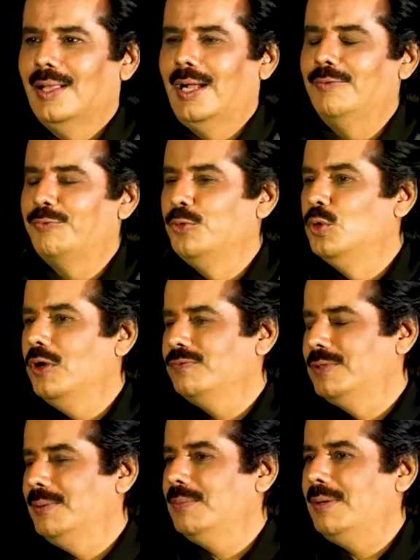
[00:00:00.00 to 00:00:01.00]
And few
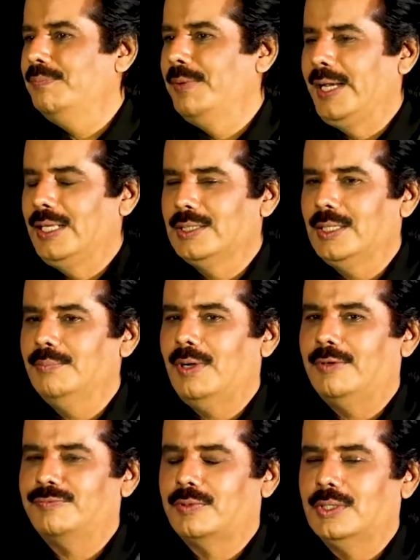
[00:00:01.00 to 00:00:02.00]
of them, I'm meeting them
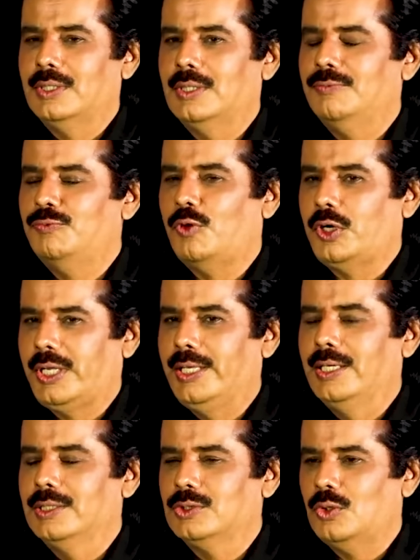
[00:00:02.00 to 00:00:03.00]
after 40
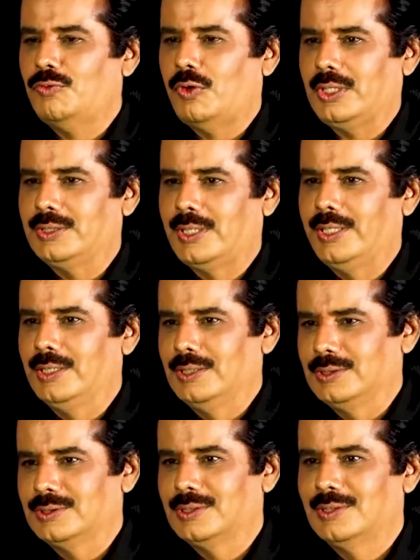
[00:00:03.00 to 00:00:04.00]
years or 43
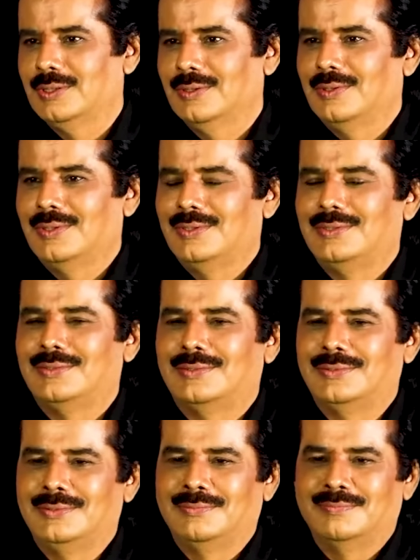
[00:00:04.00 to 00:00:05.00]
years.
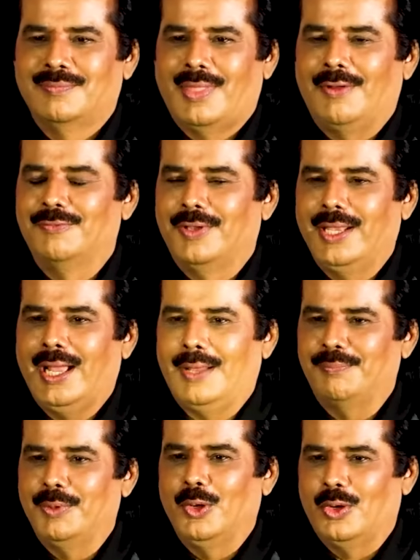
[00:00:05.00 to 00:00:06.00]
I'm very
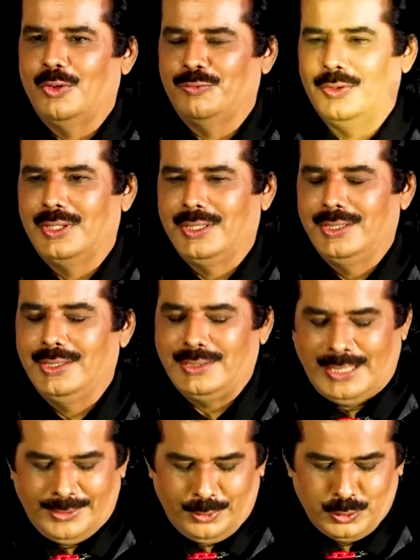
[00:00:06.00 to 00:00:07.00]
happy all of you all are here.
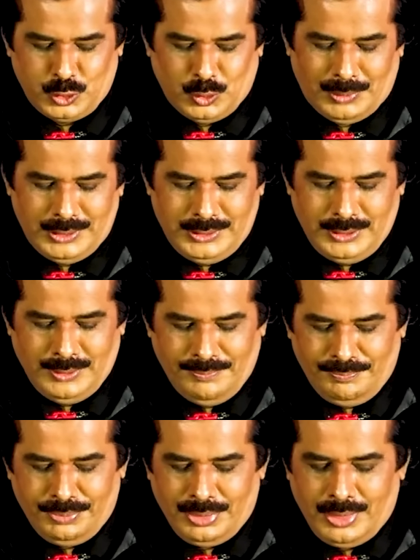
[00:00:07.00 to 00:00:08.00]
Thank you so much.
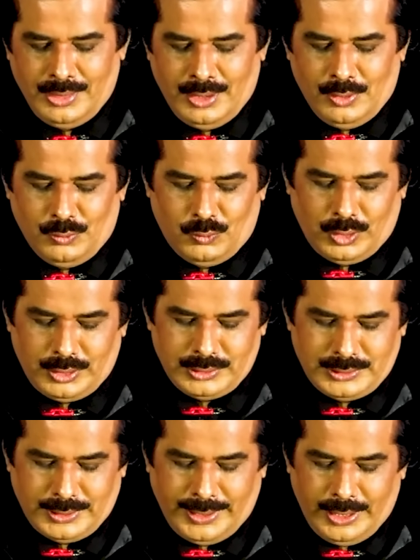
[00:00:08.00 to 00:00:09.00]
What a
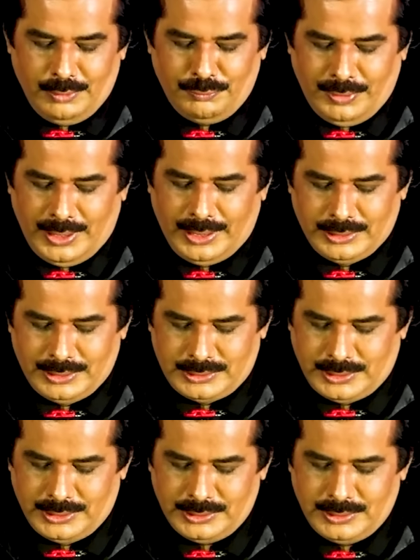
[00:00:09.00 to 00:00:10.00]
surreal feeling
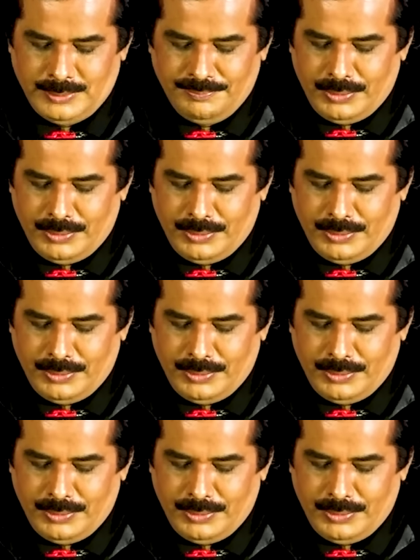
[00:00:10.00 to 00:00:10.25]
this is.